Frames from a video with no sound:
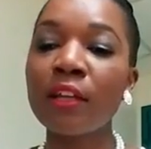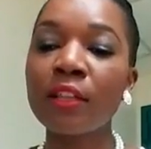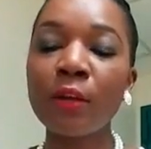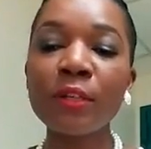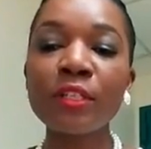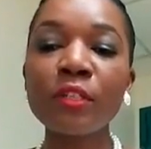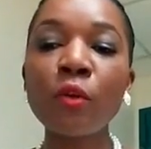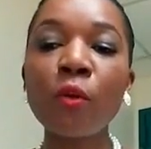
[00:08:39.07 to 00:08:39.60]
there
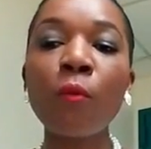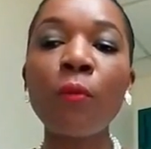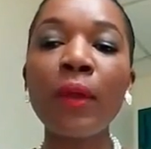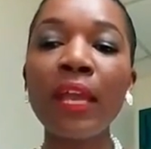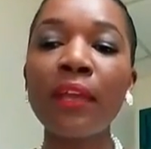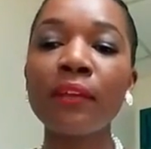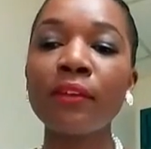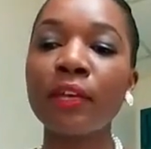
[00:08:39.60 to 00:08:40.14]
is no
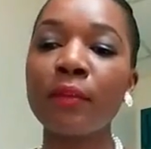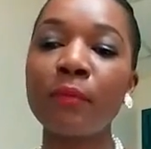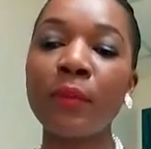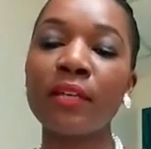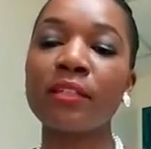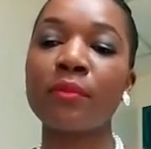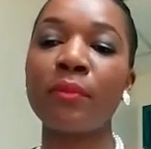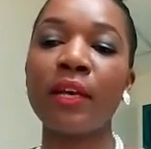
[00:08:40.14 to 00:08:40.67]
way you can
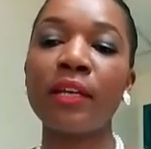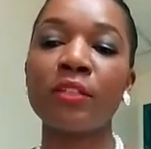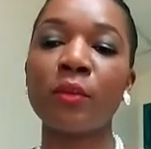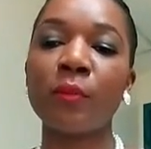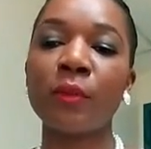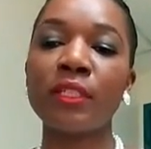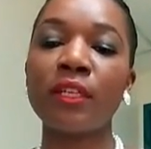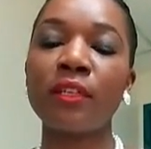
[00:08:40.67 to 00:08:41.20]
maximize your
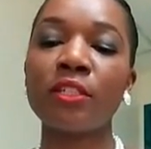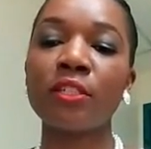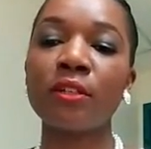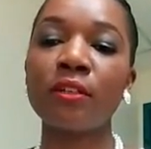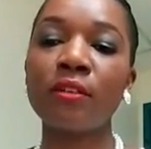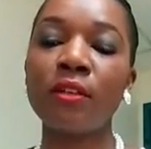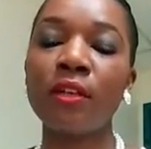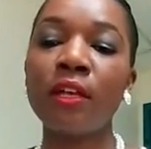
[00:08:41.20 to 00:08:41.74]

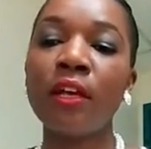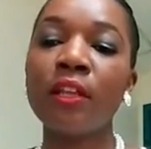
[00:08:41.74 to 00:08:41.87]
potential.